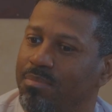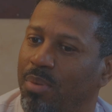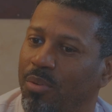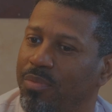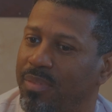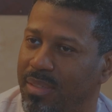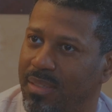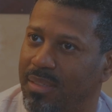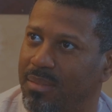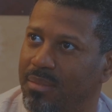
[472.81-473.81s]
both
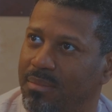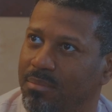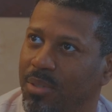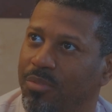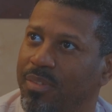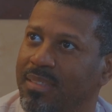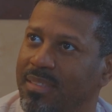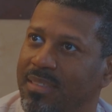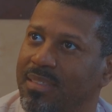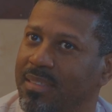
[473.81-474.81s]

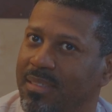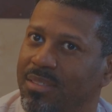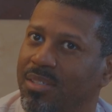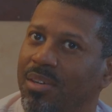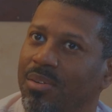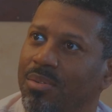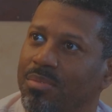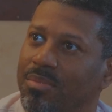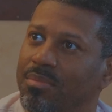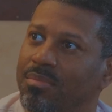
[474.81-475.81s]
instances,
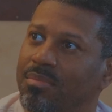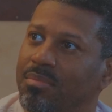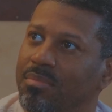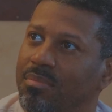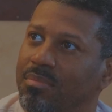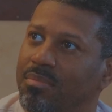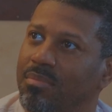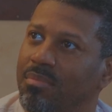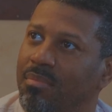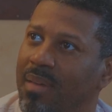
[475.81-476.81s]
so
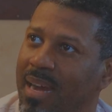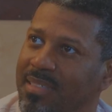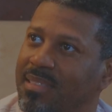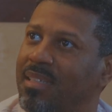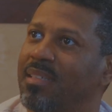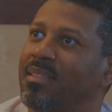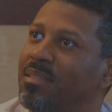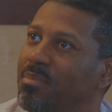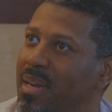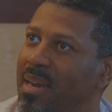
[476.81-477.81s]
my
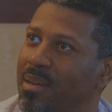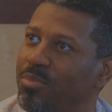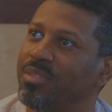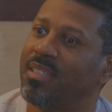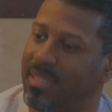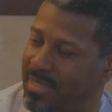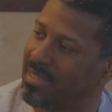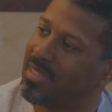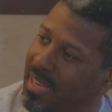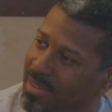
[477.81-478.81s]
son's mom was in
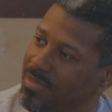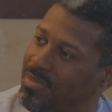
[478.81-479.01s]
his life.